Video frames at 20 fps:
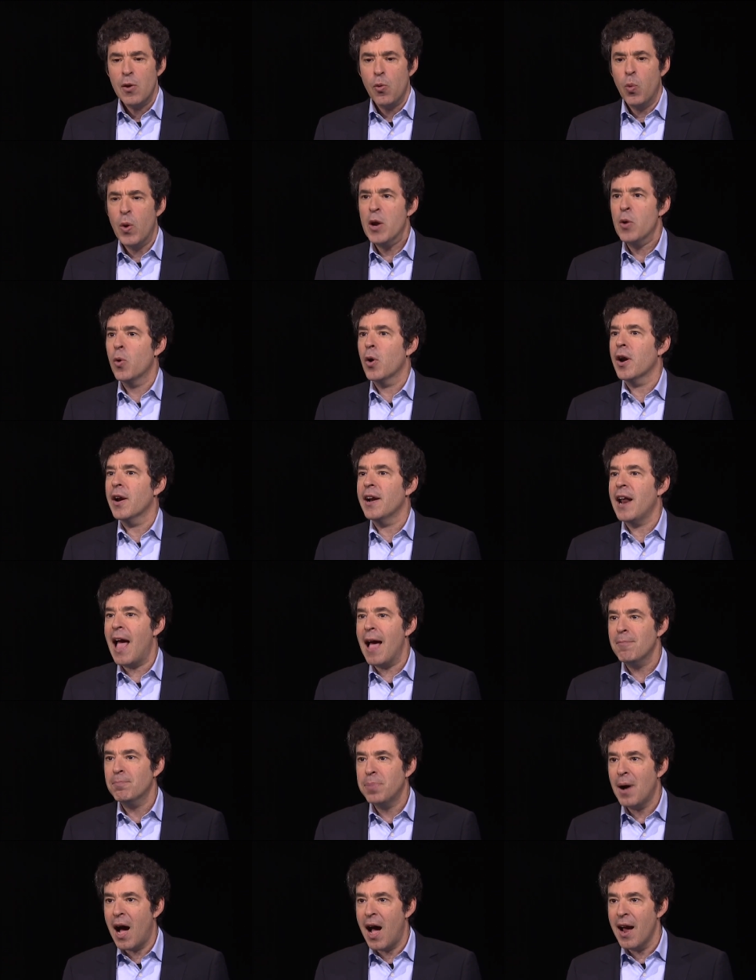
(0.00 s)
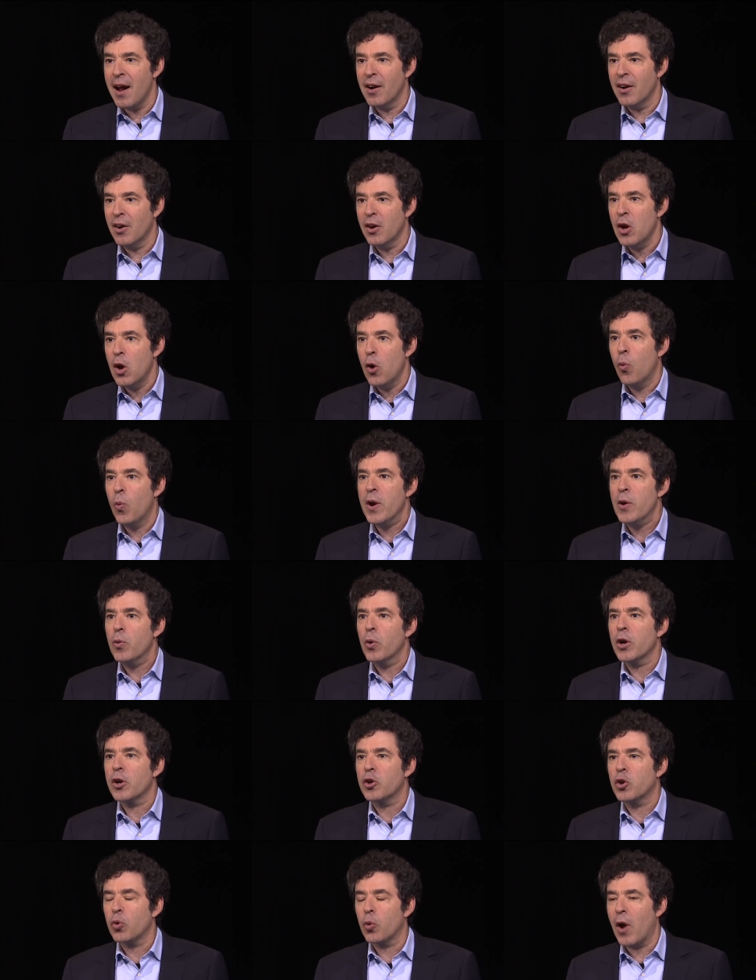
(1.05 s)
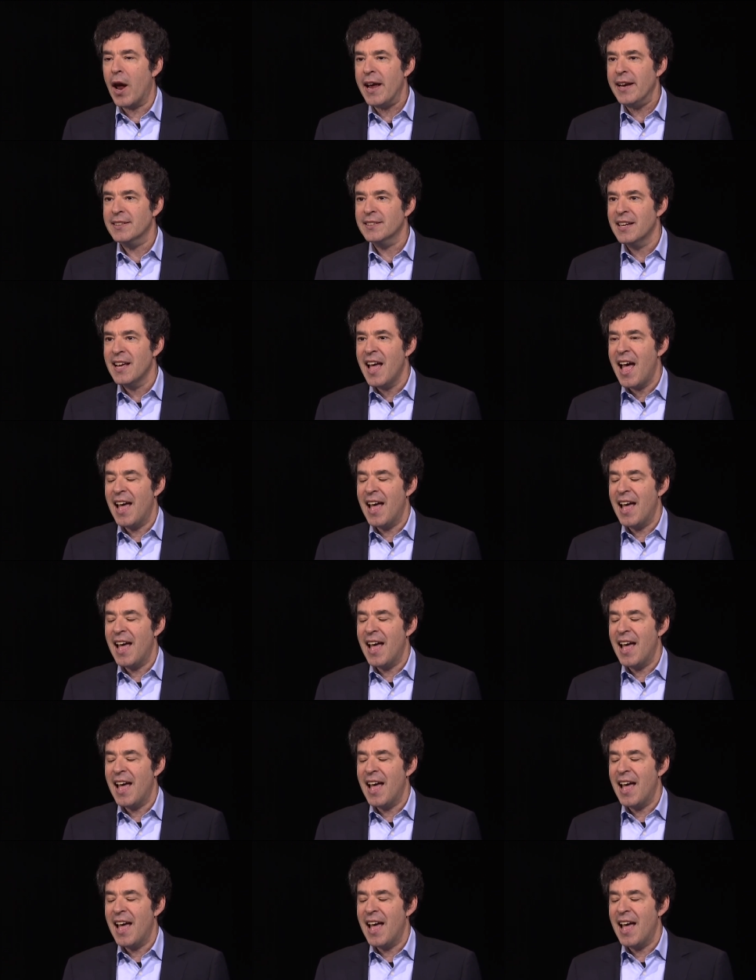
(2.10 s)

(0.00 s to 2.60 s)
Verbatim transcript: We were an empire, we were great,